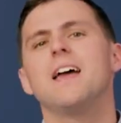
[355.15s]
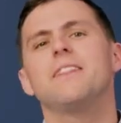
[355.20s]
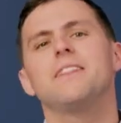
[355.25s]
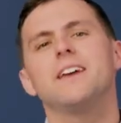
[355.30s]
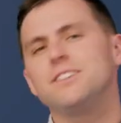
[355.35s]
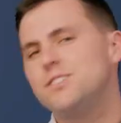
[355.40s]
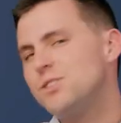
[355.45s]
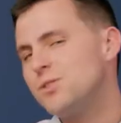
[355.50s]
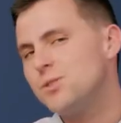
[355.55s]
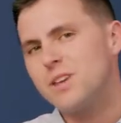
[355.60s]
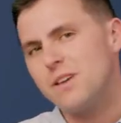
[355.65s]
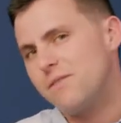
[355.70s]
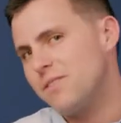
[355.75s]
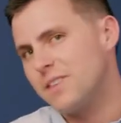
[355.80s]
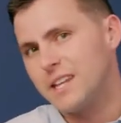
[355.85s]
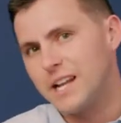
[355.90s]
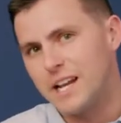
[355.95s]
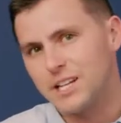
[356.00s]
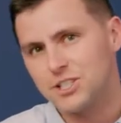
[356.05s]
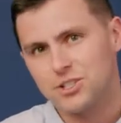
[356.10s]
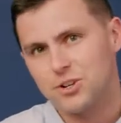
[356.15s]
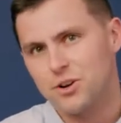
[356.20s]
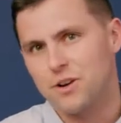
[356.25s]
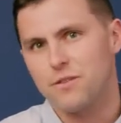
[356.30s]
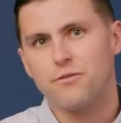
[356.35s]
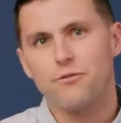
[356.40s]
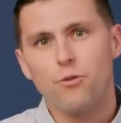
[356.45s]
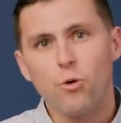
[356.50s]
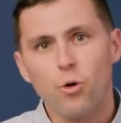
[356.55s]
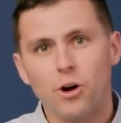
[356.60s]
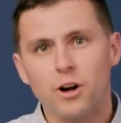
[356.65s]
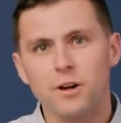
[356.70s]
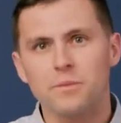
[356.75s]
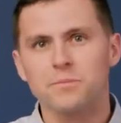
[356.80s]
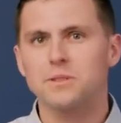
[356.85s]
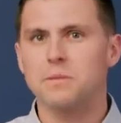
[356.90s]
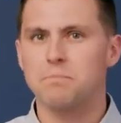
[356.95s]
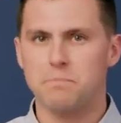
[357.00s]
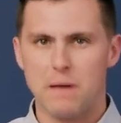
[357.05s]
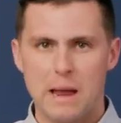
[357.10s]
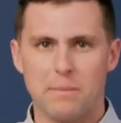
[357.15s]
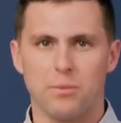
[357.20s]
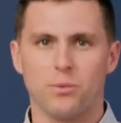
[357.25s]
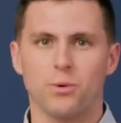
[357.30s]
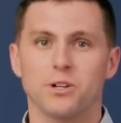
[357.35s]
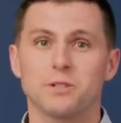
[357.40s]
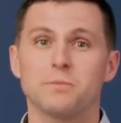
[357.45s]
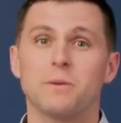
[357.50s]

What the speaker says: they do give you the necessary forms and paperwork